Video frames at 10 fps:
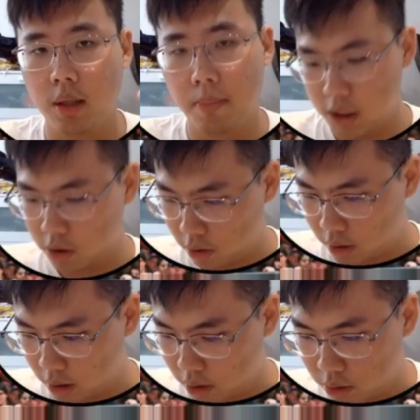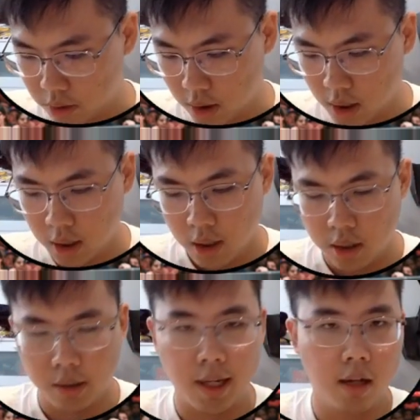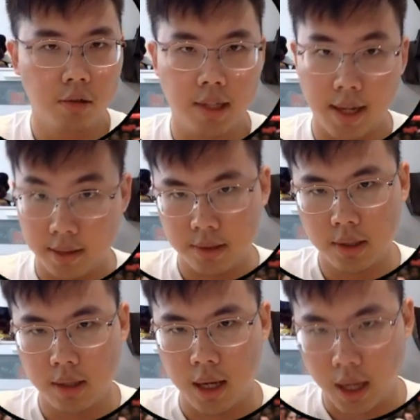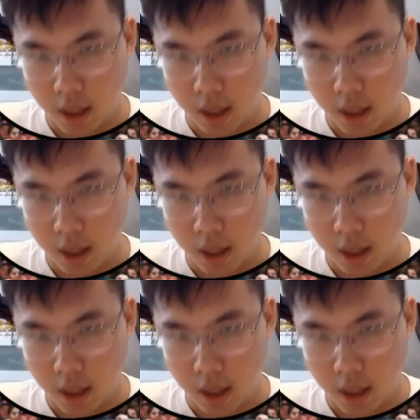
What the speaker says: The match continues. Gallows and Anderson are